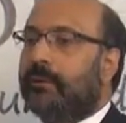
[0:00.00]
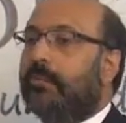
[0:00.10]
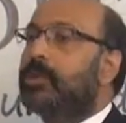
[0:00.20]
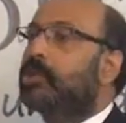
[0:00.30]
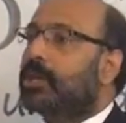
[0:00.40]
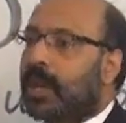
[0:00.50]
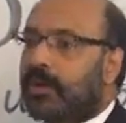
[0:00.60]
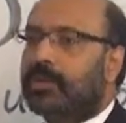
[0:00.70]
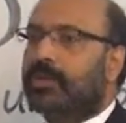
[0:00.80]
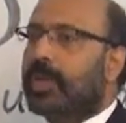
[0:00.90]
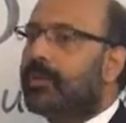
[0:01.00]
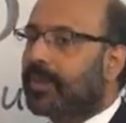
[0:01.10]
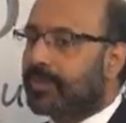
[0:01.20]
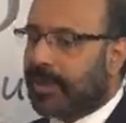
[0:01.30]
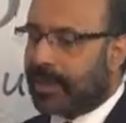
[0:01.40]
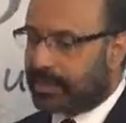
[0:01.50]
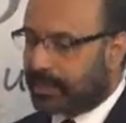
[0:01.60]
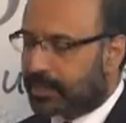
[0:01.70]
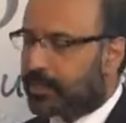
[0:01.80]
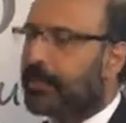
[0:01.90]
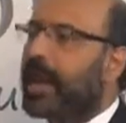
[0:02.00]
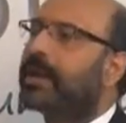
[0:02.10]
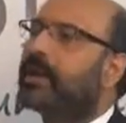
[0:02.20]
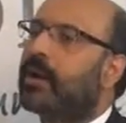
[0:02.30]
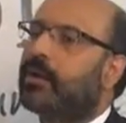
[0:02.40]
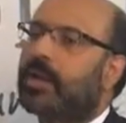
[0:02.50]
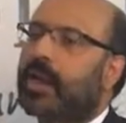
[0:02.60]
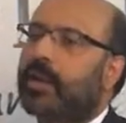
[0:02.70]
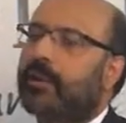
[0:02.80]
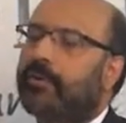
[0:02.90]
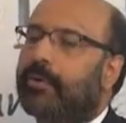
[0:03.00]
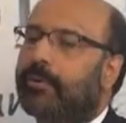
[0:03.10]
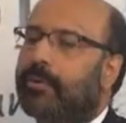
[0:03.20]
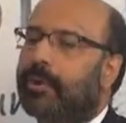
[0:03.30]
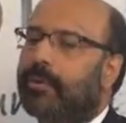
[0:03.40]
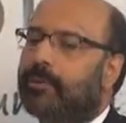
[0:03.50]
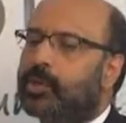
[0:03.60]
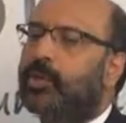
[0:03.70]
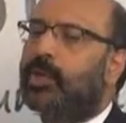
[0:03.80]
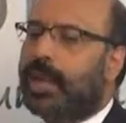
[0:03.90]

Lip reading: reaching out, they will create a certain background which will